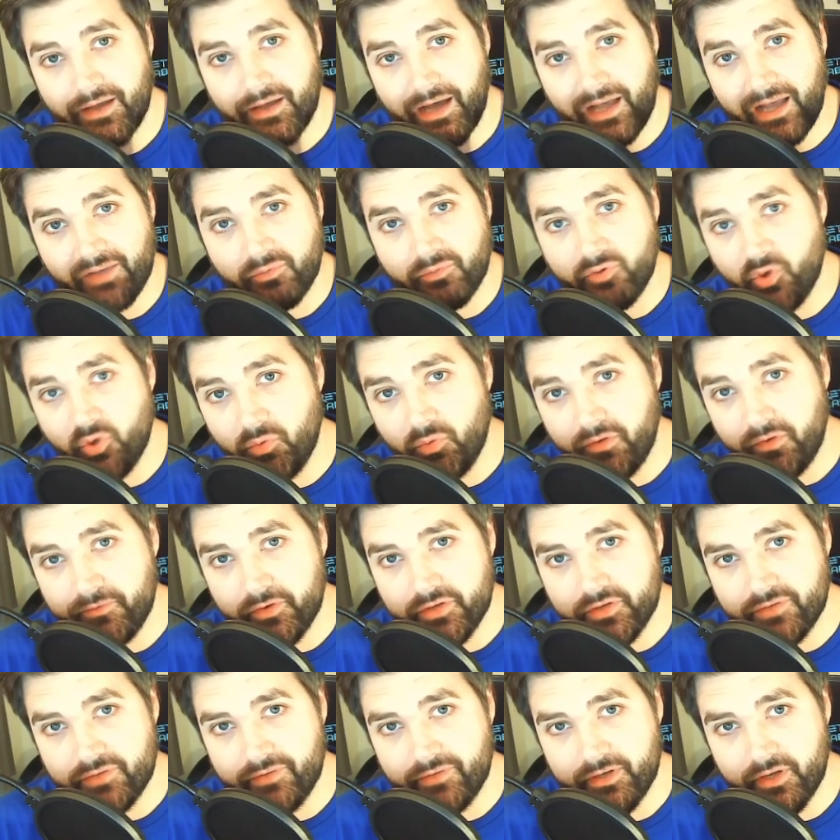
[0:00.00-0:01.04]
As with all my
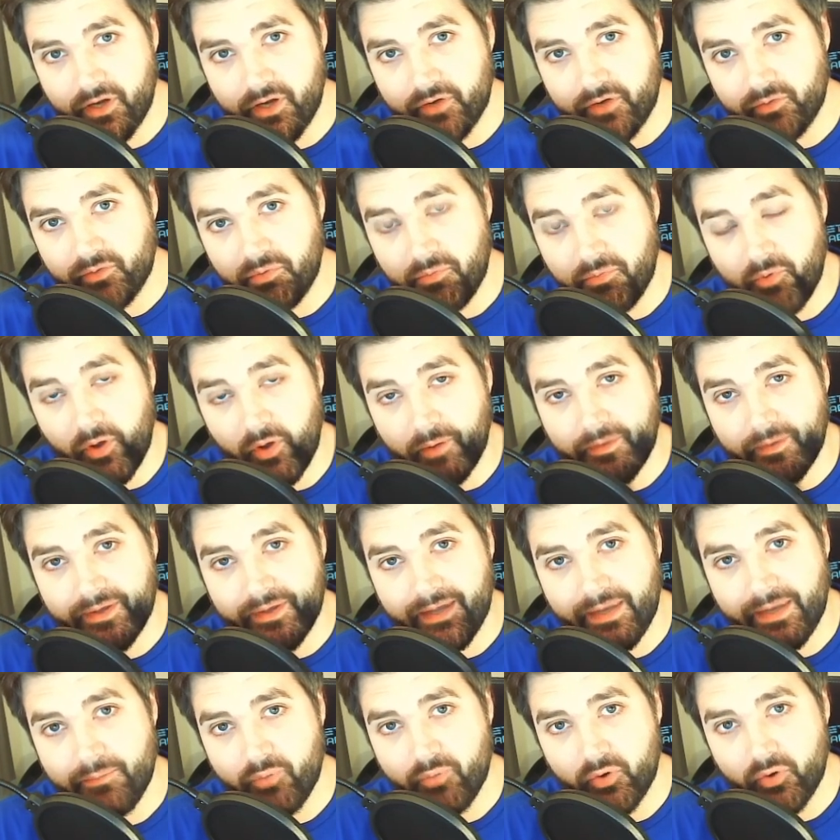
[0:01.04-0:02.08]
future videos, I'll be putting
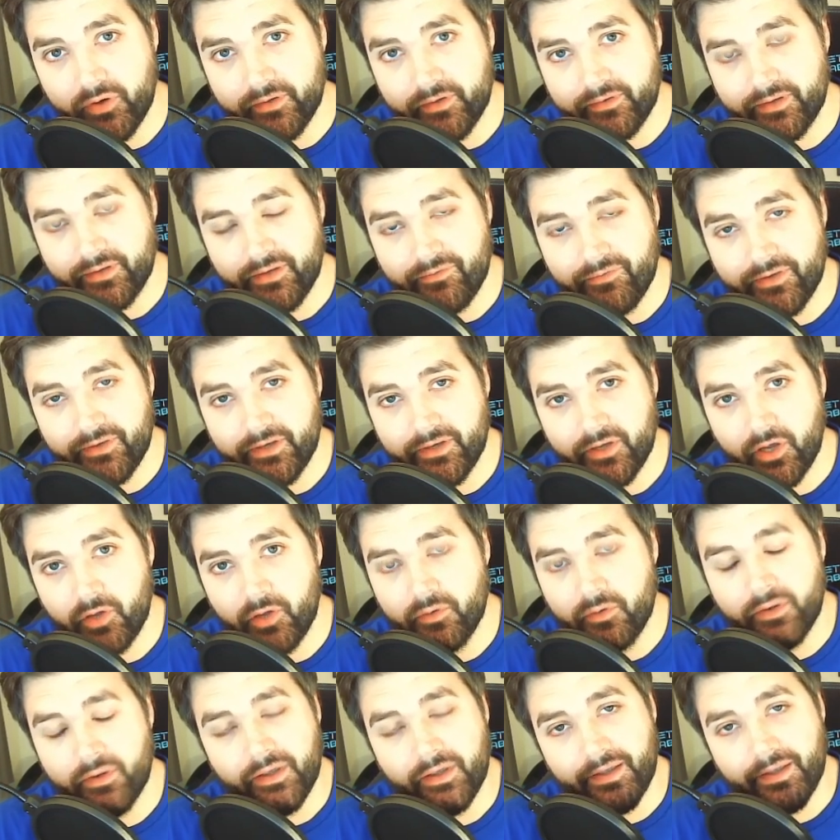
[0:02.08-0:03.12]
key points in the
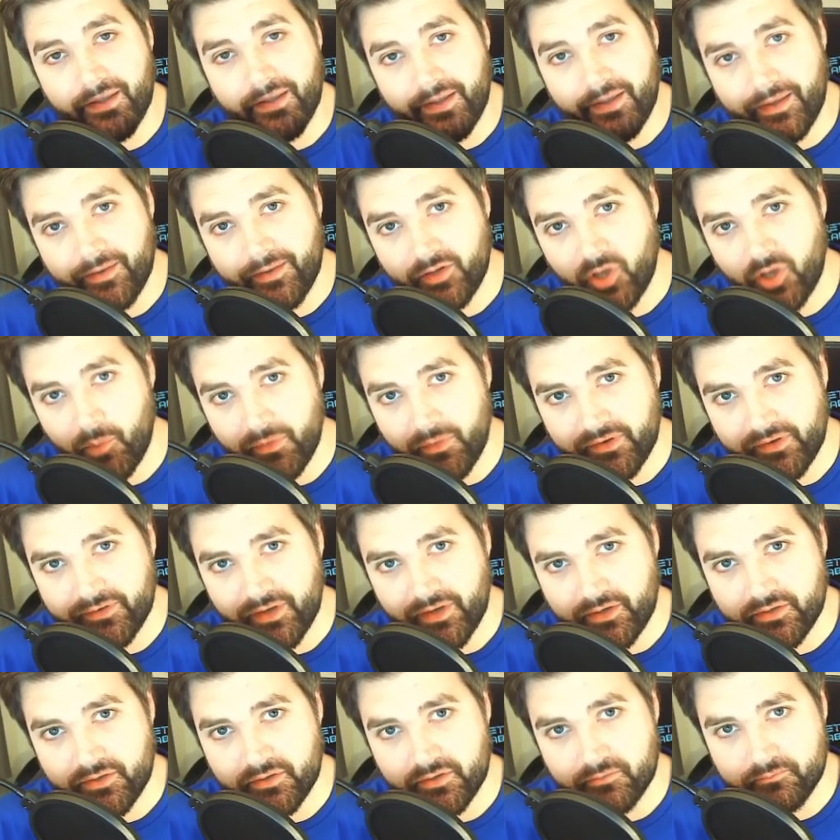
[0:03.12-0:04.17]
video in the comments
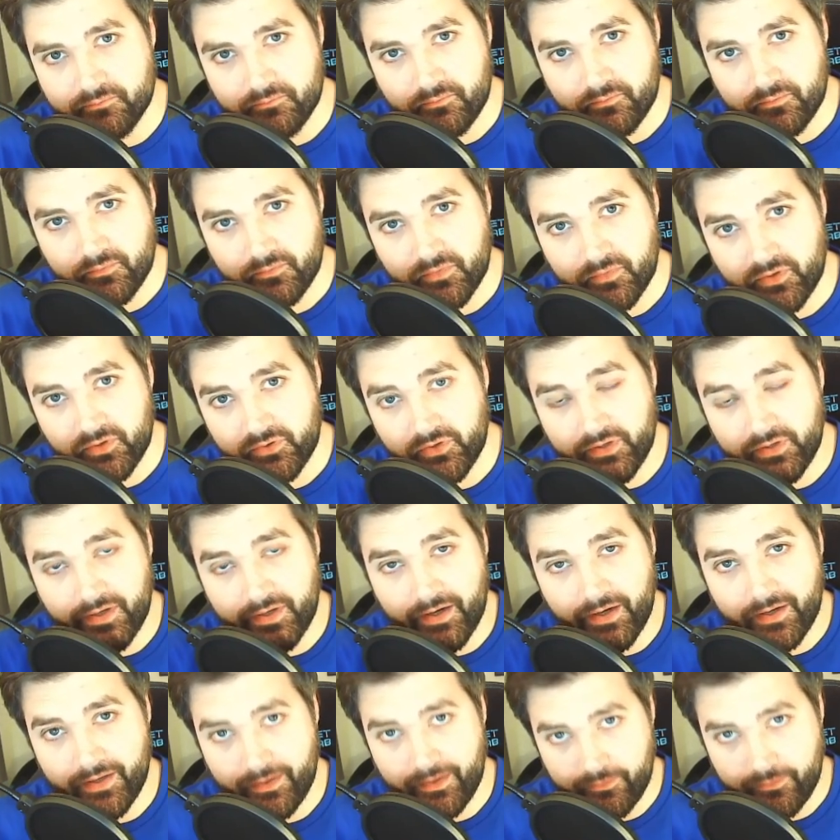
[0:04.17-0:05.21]
section, so you
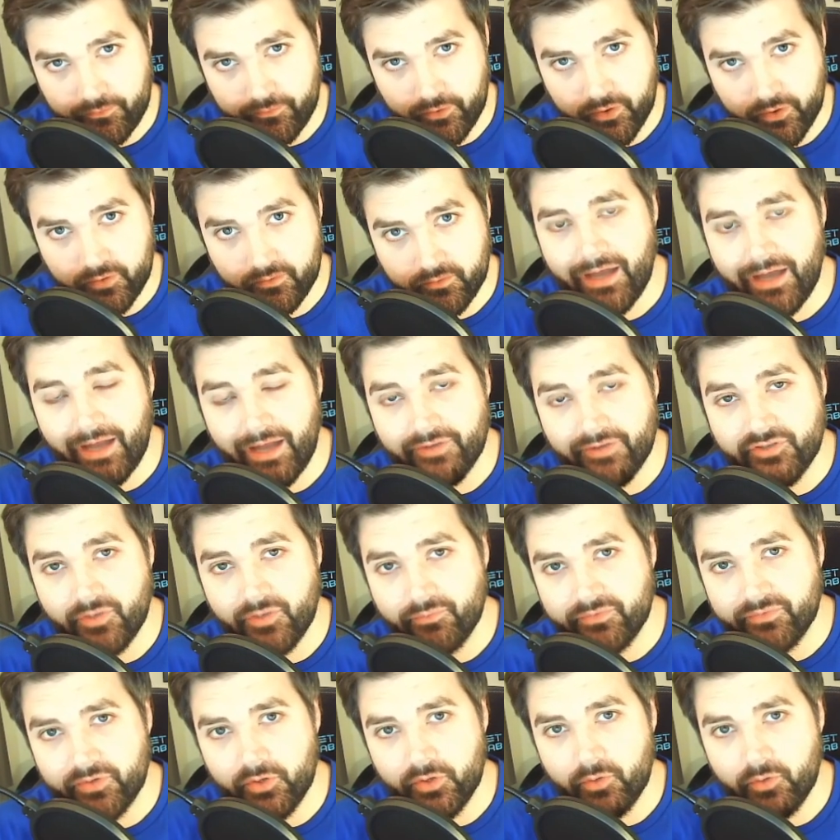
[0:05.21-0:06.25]
can click through and
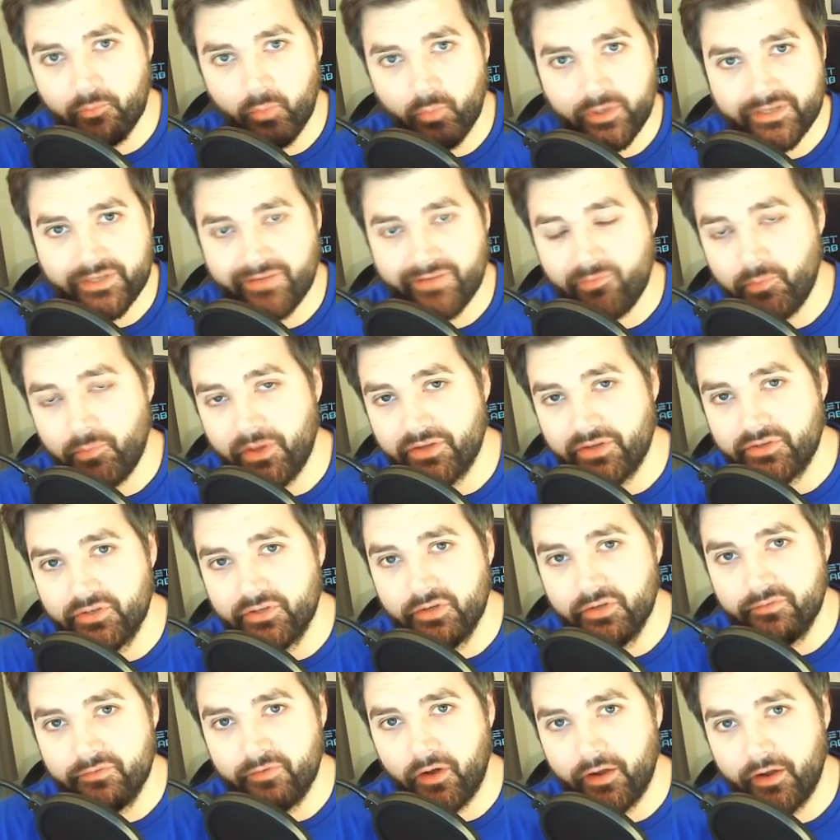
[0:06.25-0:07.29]
jump to whichever bits
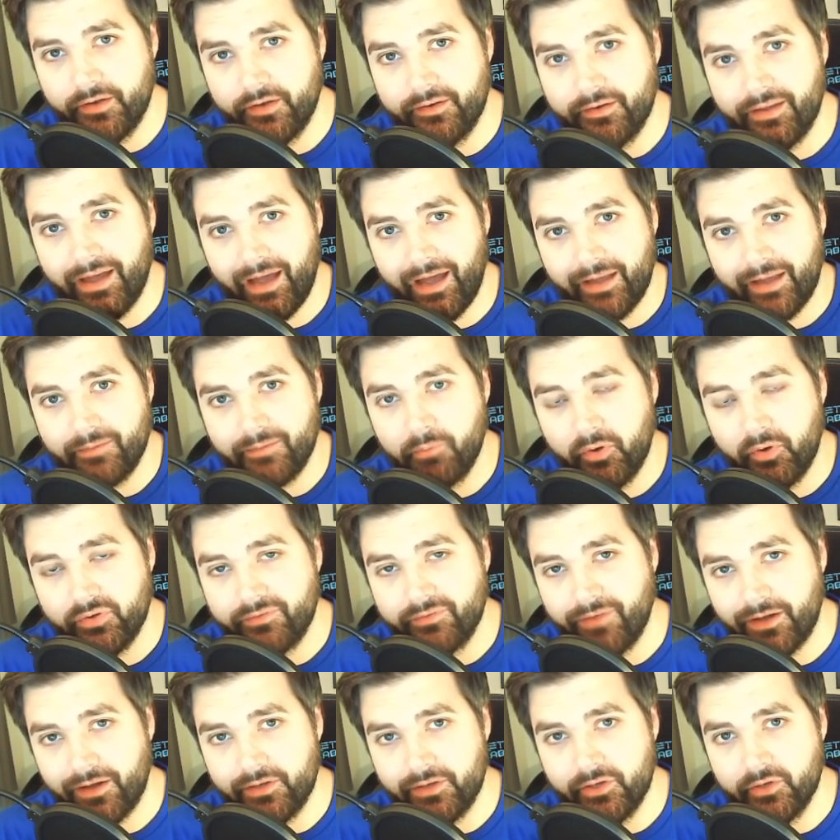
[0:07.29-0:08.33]
you find add
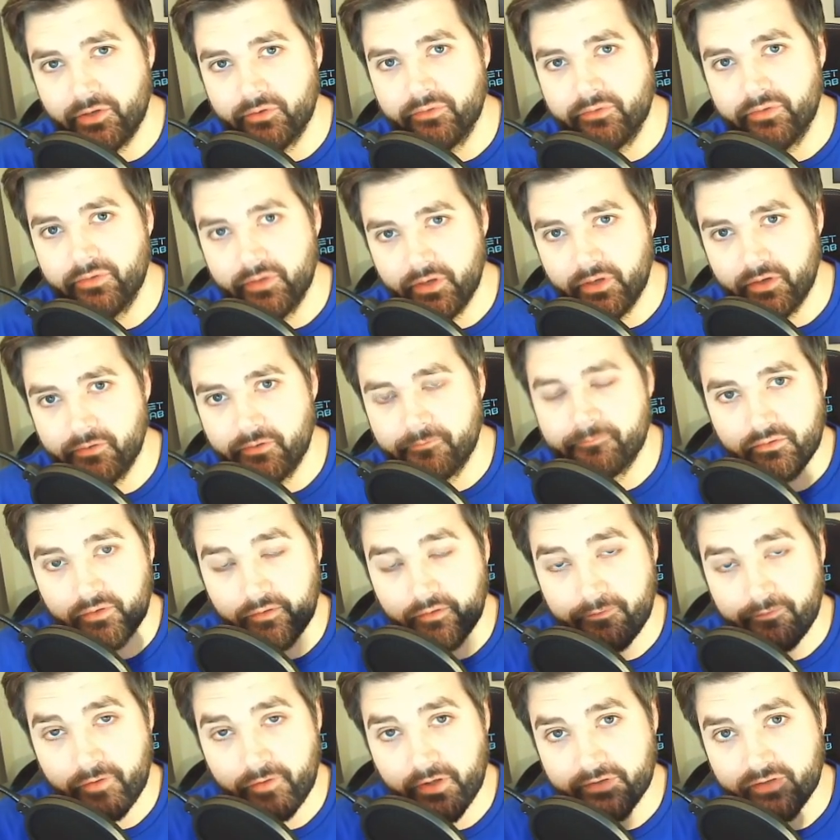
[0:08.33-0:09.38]
most value to you.
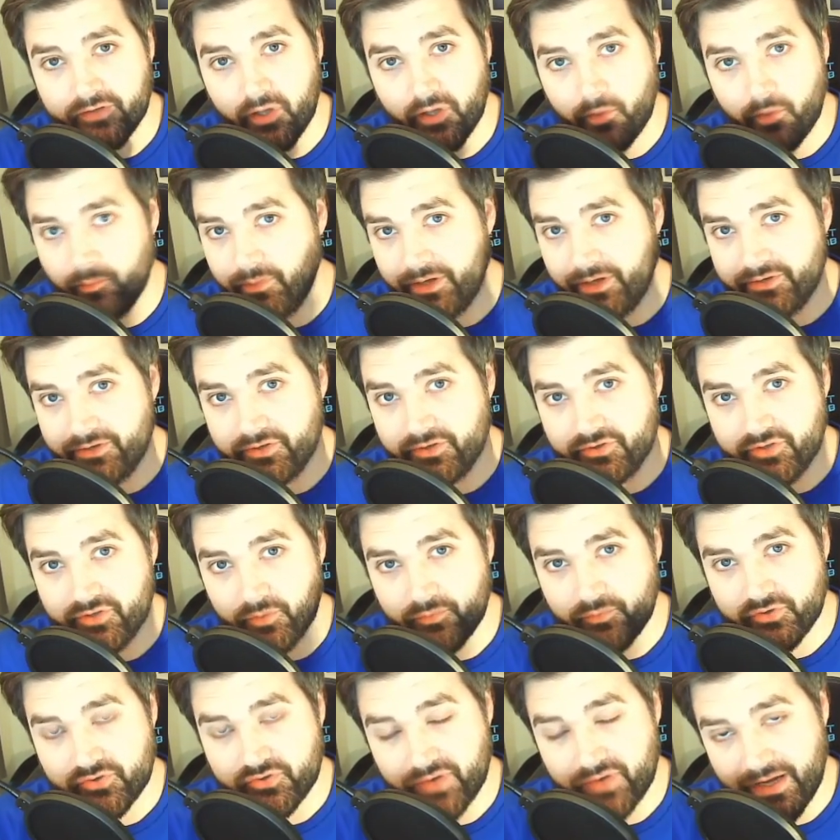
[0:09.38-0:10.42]
So first up, let's just
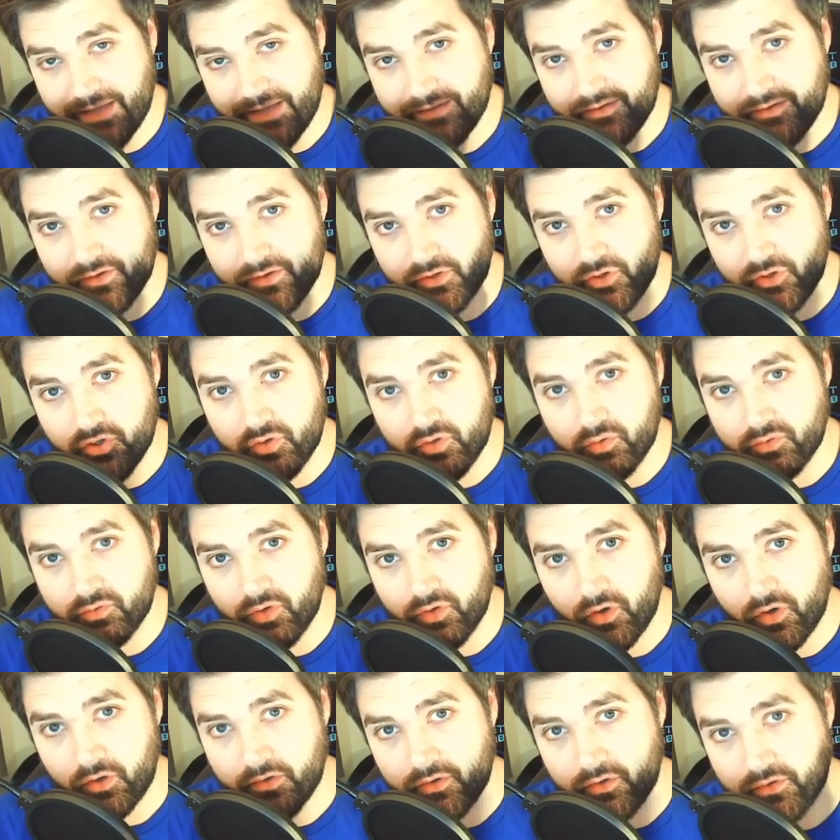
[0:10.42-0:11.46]
jump straight into the Google
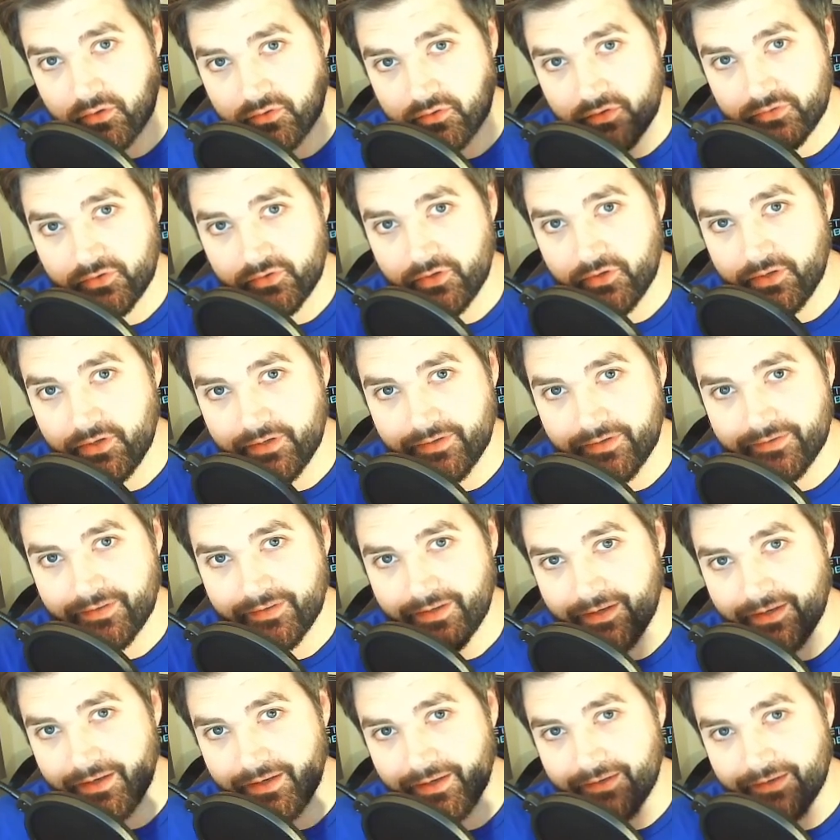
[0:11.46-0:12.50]
Doc, just so you can
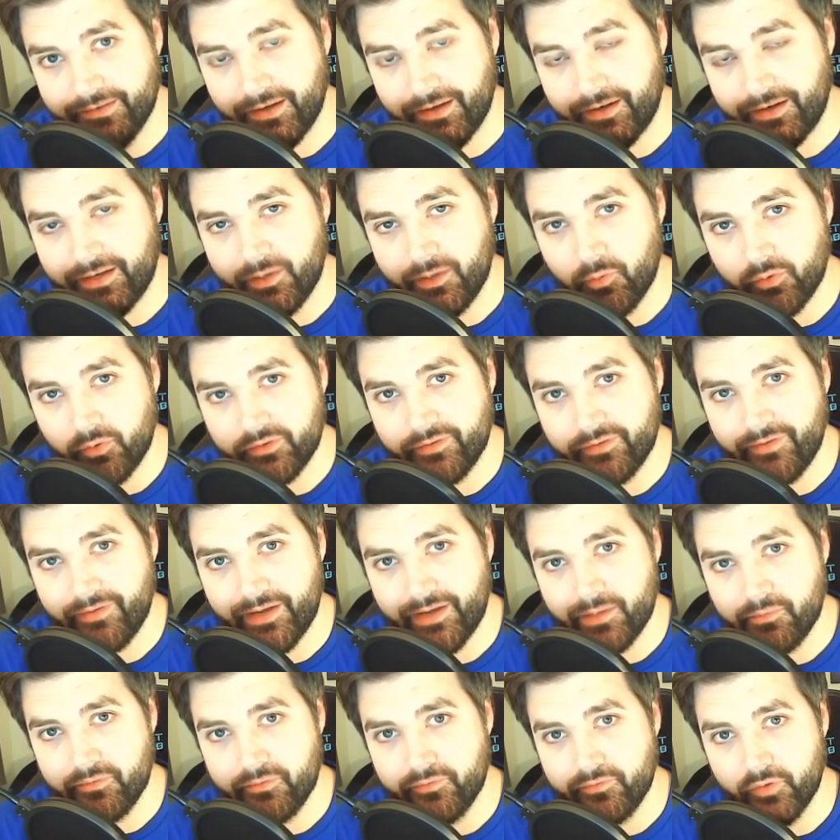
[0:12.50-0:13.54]
see exactly what's
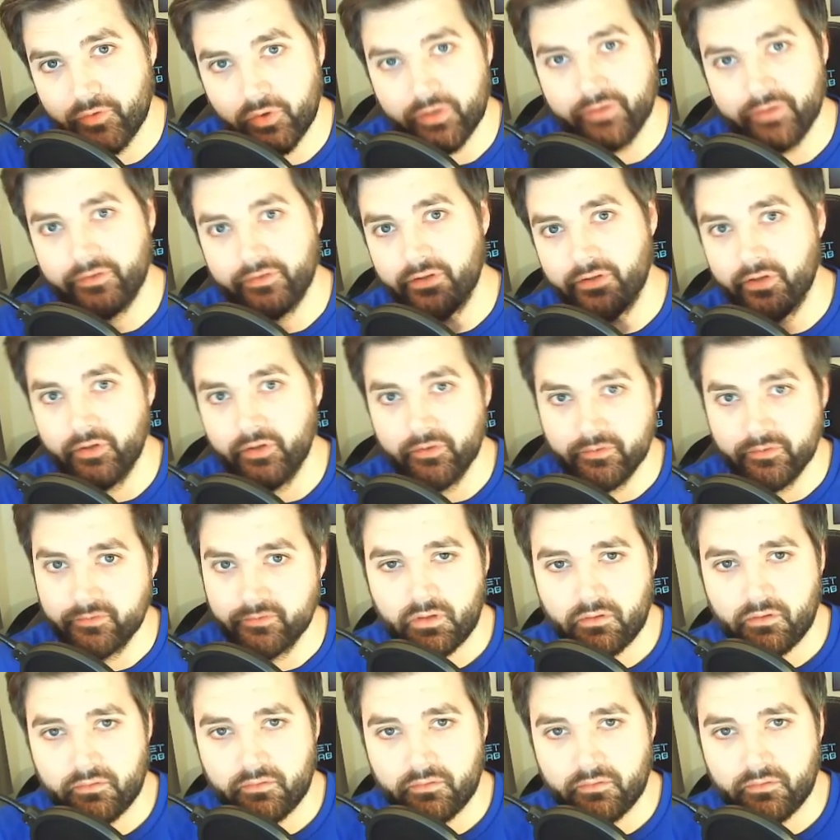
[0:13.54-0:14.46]
available for you to use.